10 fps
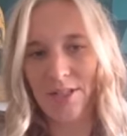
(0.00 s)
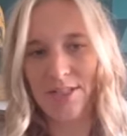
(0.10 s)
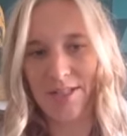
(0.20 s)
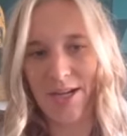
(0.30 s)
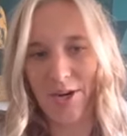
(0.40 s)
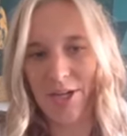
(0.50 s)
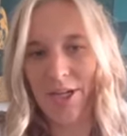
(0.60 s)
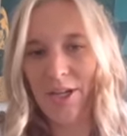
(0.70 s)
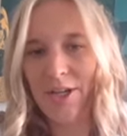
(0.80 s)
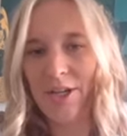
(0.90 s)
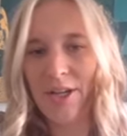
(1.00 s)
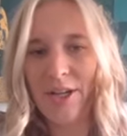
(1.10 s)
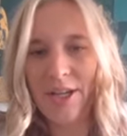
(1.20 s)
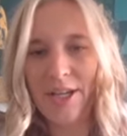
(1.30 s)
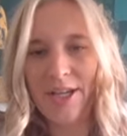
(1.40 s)
scenario.
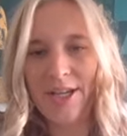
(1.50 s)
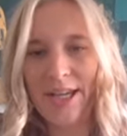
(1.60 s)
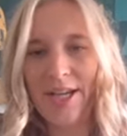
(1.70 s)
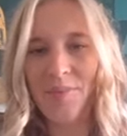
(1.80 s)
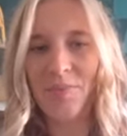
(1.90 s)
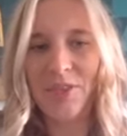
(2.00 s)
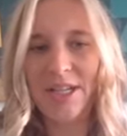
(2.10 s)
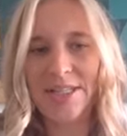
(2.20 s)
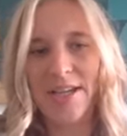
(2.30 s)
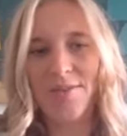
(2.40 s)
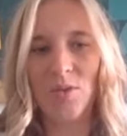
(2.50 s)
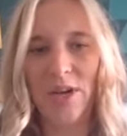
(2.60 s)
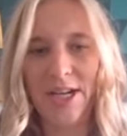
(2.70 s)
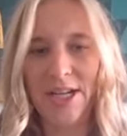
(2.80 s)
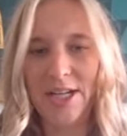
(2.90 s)
Okay, let's have a
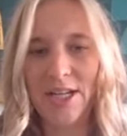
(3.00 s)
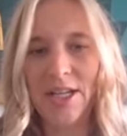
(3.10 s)
read.